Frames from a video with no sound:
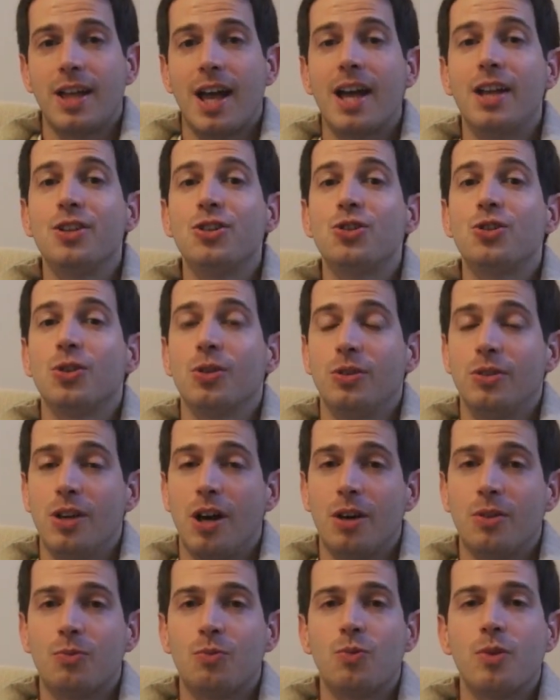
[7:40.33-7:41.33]
and should
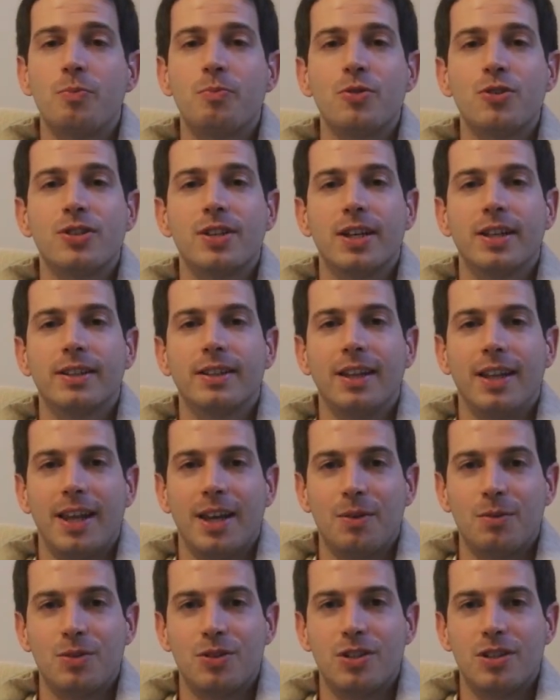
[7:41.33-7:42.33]
not represent
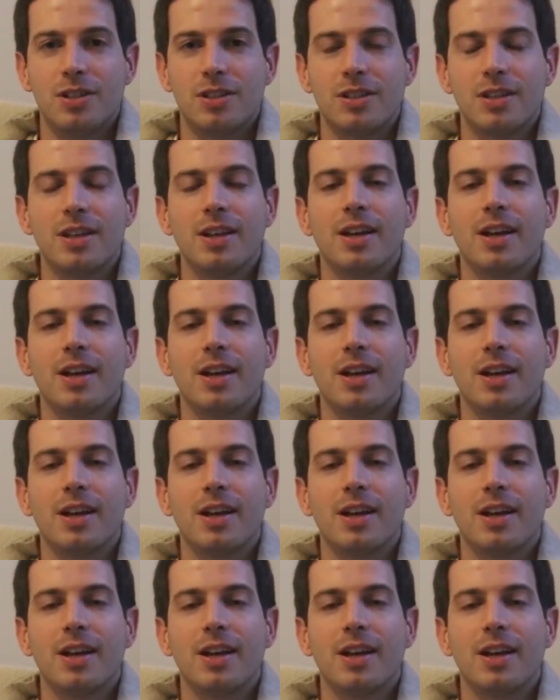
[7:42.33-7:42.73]
languages,